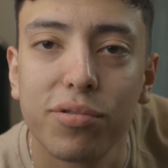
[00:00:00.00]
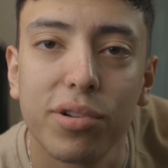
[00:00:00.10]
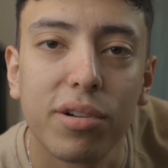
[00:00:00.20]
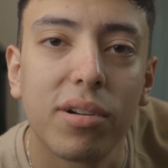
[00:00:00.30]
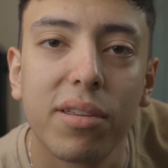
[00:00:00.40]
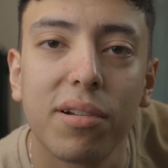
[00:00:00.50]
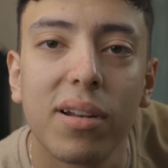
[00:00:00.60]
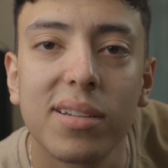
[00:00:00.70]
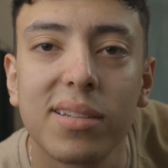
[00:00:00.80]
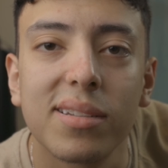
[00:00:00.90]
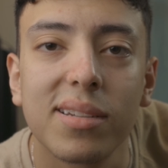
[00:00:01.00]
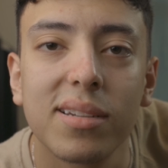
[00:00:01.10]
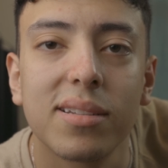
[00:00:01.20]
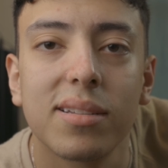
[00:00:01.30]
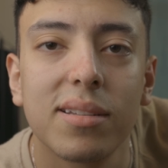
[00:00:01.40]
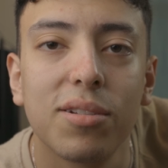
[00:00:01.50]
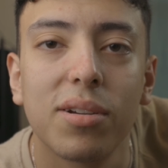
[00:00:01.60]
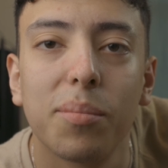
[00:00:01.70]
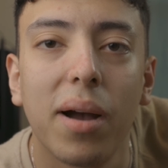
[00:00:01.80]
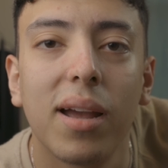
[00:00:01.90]
for your other lenses because you
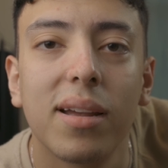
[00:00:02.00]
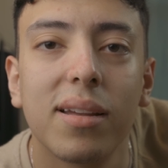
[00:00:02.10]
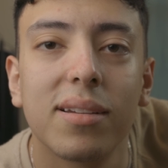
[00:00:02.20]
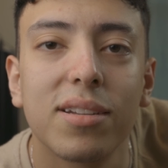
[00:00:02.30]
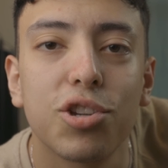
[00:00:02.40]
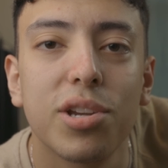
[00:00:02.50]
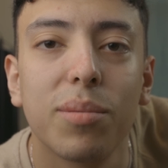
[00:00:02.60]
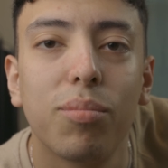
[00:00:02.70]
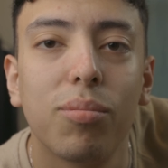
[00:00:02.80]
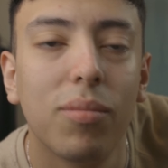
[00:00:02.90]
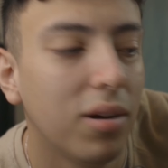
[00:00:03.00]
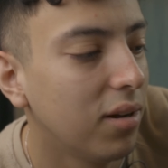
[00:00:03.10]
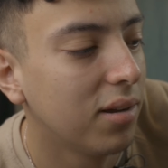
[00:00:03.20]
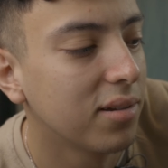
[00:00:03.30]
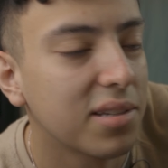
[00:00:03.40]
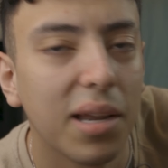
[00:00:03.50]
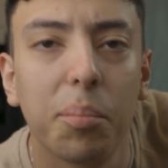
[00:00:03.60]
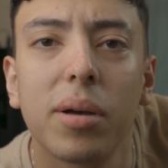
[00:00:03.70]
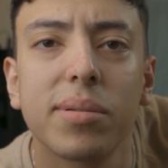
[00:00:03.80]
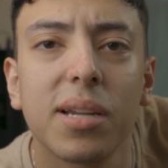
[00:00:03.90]
can buy a cheap
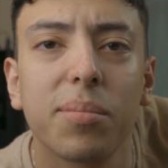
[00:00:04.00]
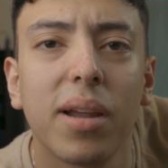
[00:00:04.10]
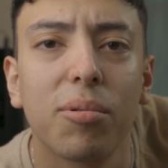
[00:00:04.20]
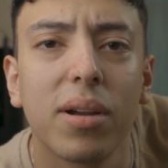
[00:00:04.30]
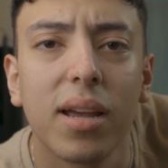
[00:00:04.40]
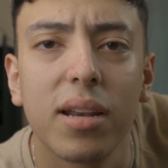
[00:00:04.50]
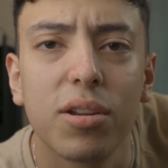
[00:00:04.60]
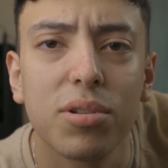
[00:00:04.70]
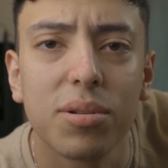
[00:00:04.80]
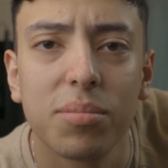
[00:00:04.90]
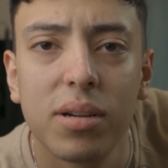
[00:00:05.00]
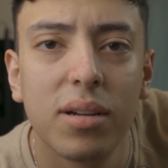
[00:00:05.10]
step up, step down ring and use them.